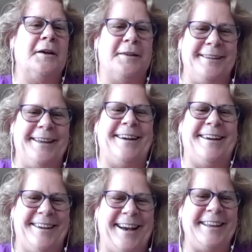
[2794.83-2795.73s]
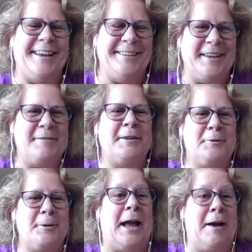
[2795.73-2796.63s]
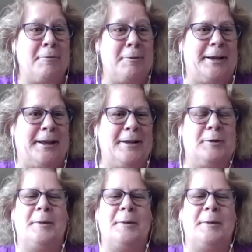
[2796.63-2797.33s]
Yeah. I definitely drink after I catch.